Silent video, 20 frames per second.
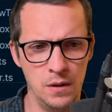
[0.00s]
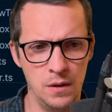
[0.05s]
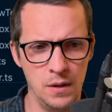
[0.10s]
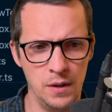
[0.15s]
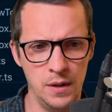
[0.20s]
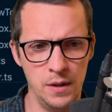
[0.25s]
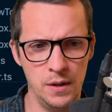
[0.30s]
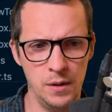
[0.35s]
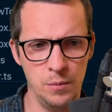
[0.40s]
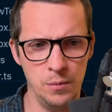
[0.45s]

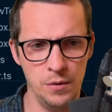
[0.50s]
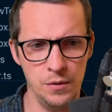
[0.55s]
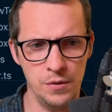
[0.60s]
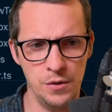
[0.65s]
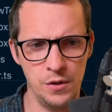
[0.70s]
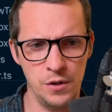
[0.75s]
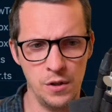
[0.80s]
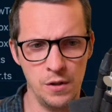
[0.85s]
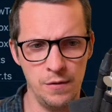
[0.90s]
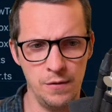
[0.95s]
And then we'll
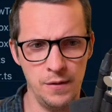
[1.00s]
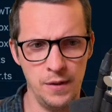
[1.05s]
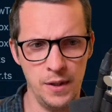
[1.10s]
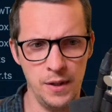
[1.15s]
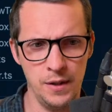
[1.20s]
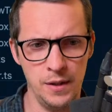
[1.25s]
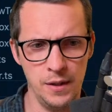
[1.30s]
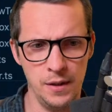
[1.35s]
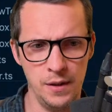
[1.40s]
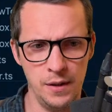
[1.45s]
show
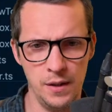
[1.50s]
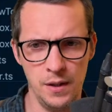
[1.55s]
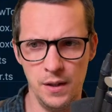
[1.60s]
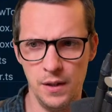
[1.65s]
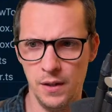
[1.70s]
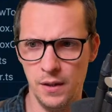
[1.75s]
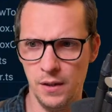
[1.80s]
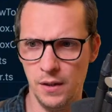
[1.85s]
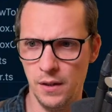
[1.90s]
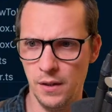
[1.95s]

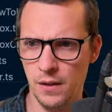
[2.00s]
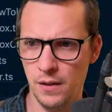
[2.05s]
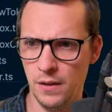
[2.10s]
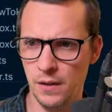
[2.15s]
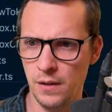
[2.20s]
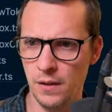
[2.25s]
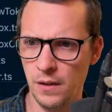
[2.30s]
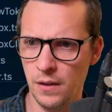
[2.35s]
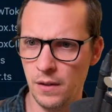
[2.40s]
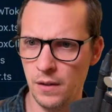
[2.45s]
anything
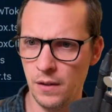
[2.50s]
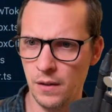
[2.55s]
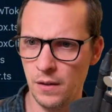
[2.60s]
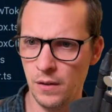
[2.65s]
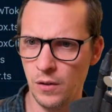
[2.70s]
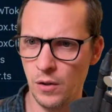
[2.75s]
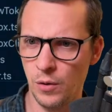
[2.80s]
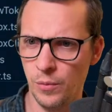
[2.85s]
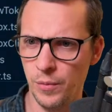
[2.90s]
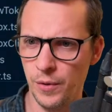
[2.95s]

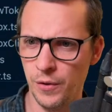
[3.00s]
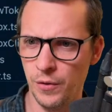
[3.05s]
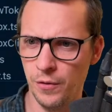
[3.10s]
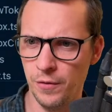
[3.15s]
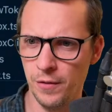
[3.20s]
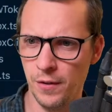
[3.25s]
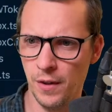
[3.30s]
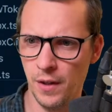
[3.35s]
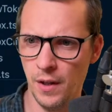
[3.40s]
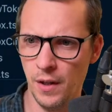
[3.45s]
common
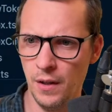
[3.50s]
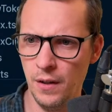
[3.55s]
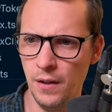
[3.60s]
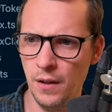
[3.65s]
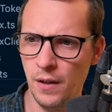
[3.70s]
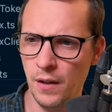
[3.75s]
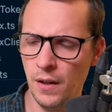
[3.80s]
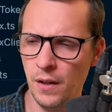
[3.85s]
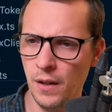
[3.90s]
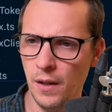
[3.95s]
over there.
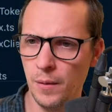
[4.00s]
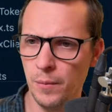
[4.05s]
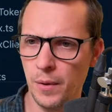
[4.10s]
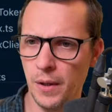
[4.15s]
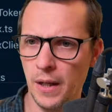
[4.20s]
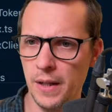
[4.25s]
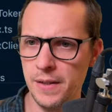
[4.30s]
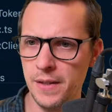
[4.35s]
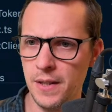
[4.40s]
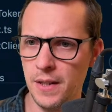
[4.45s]
But
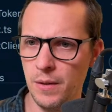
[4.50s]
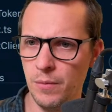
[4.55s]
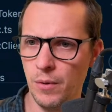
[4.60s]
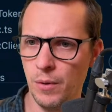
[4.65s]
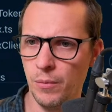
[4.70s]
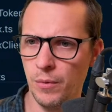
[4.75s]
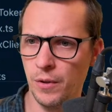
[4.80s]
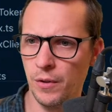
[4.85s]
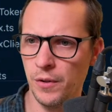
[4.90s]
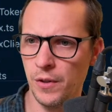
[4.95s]
let's see what
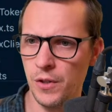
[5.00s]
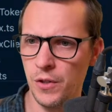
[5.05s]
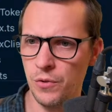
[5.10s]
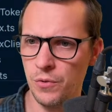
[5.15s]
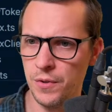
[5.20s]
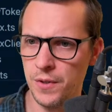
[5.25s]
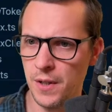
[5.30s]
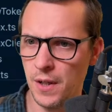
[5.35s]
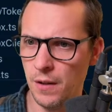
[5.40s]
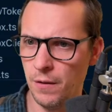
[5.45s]
we're going to
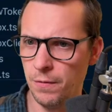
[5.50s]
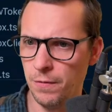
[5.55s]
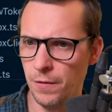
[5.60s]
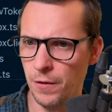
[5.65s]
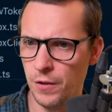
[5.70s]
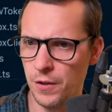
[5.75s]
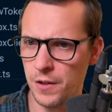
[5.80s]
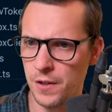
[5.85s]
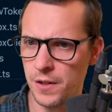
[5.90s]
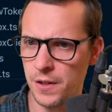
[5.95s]
use here
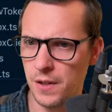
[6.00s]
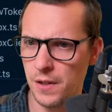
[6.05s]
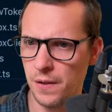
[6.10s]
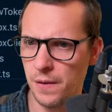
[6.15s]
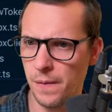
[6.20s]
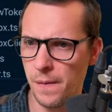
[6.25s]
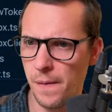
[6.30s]
first.